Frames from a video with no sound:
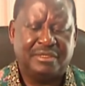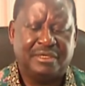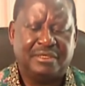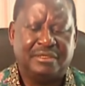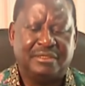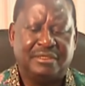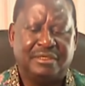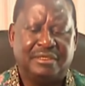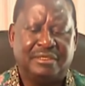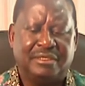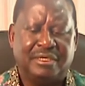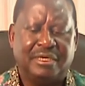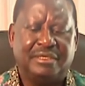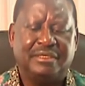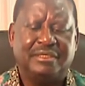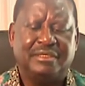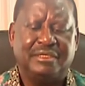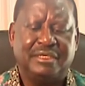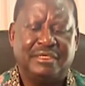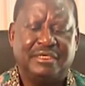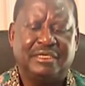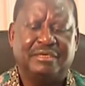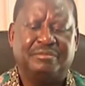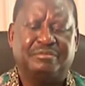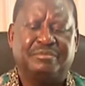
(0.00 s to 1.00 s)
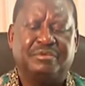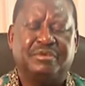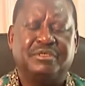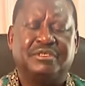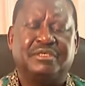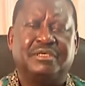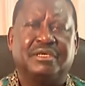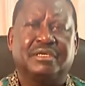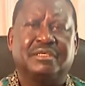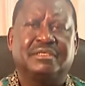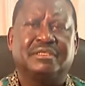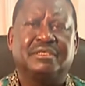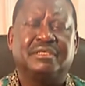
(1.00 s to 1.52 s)
that the Grand Inga
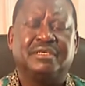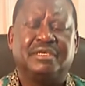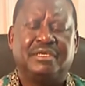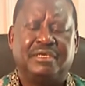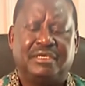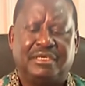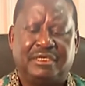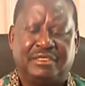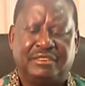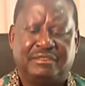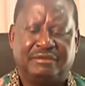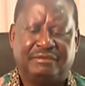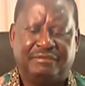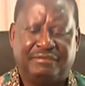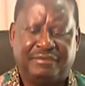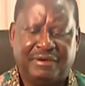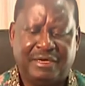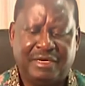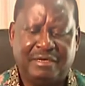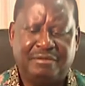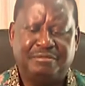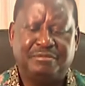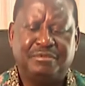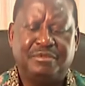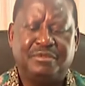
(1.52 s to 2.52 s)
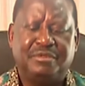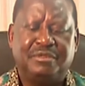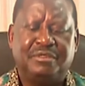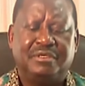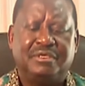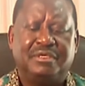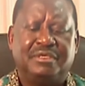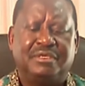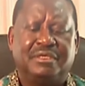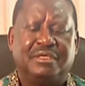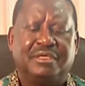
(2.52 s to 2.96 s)
project is a viable,